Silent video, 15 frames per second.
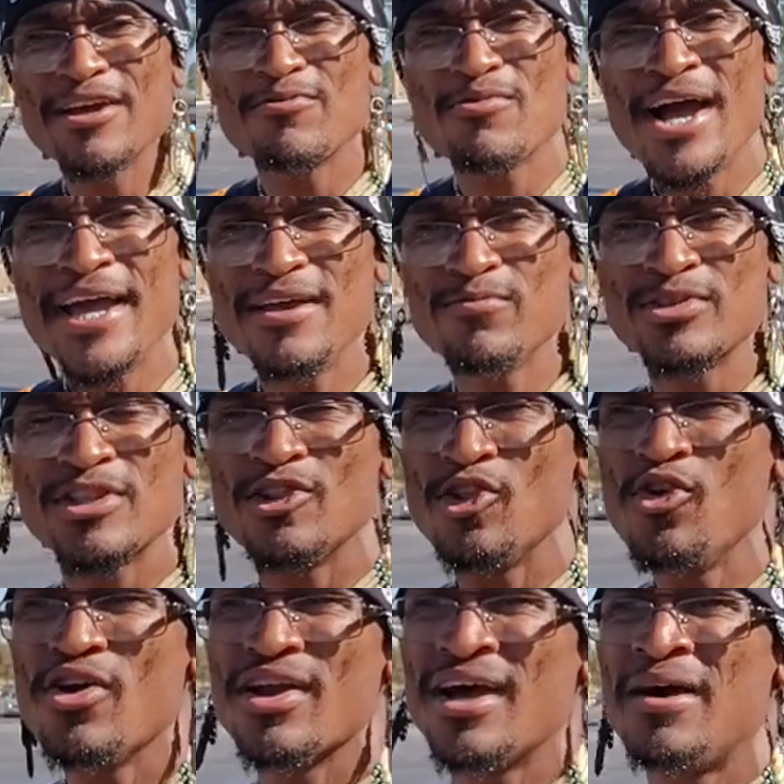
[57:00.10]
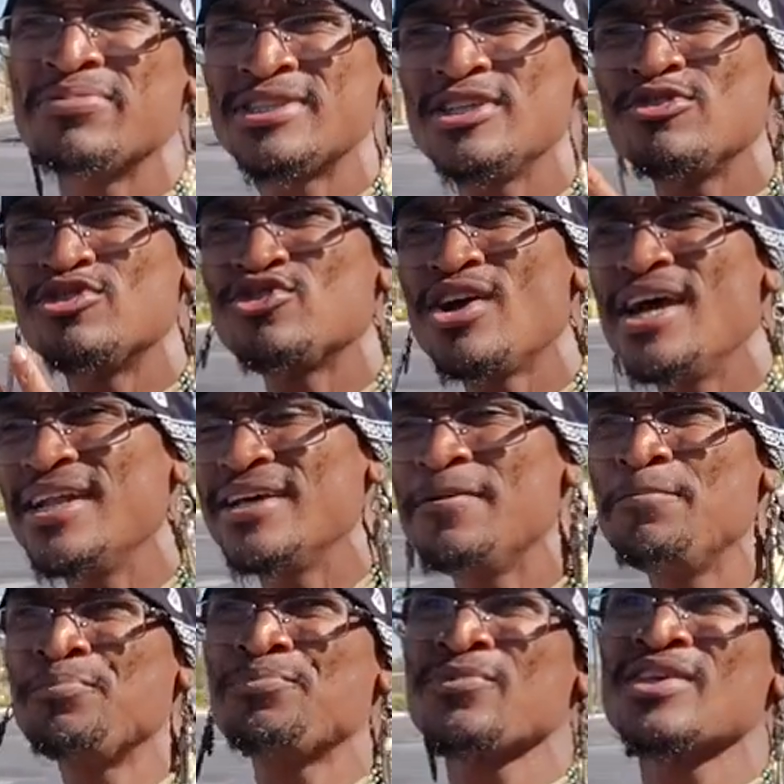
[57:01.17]
to get right with the Lord. I'm still trying
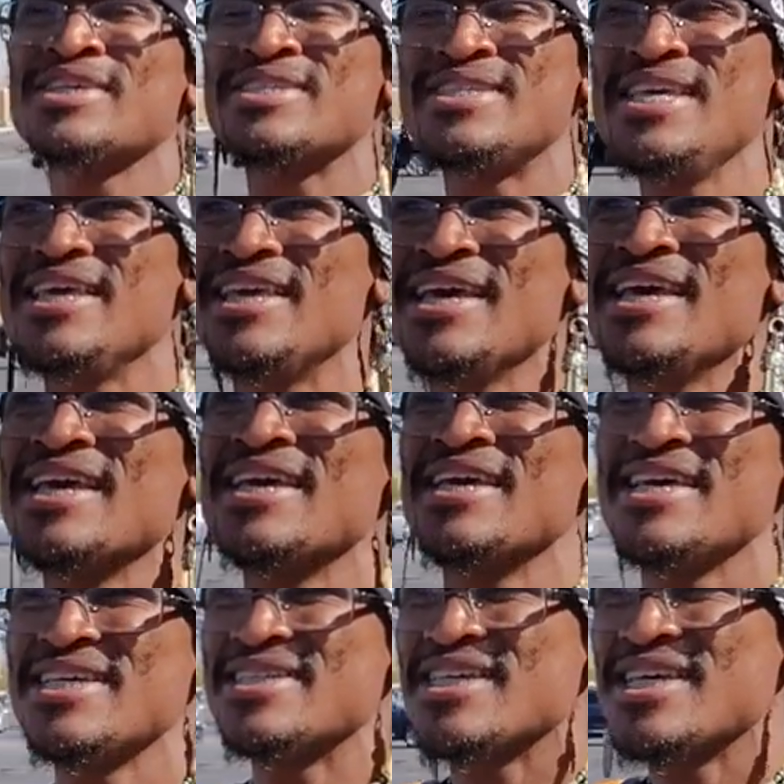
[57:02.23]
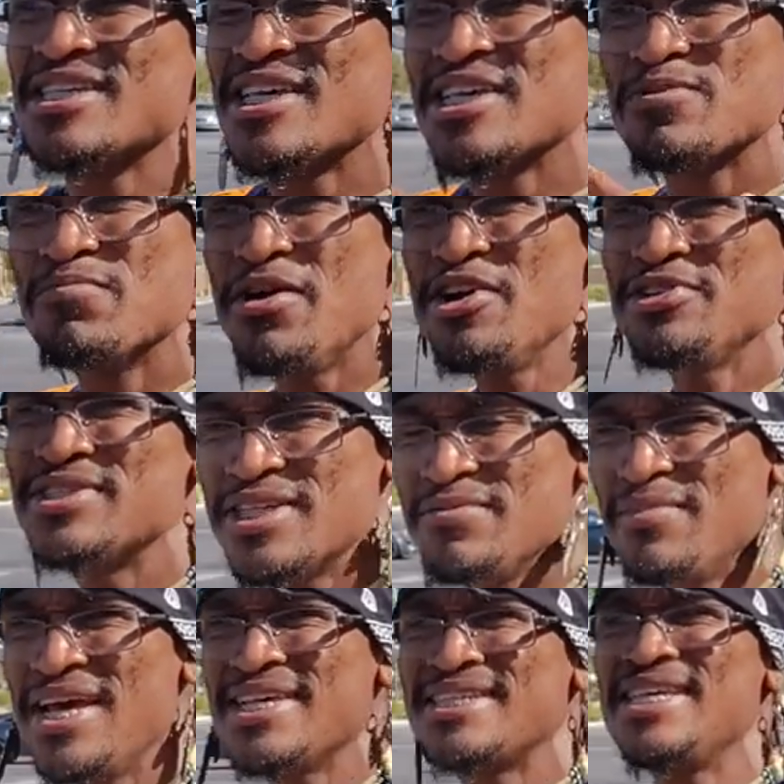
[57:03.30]
to seek his his his
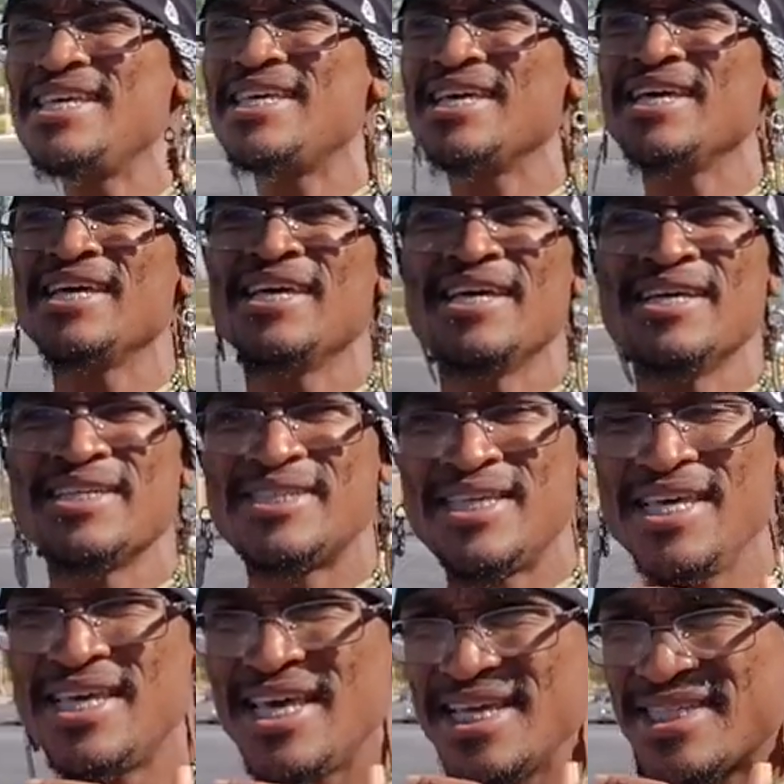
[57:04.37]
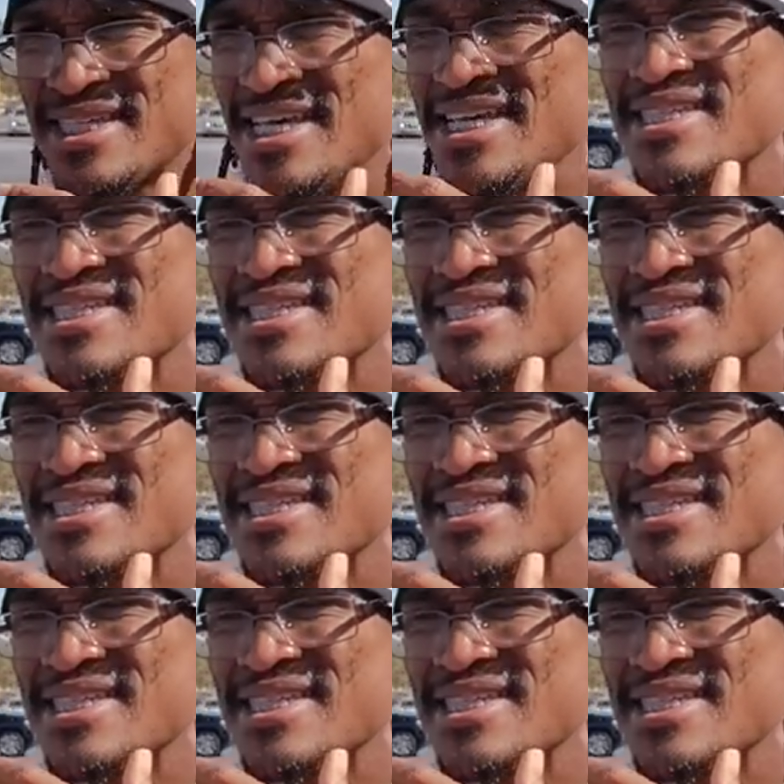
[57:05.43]
mercy, man. Seek seek his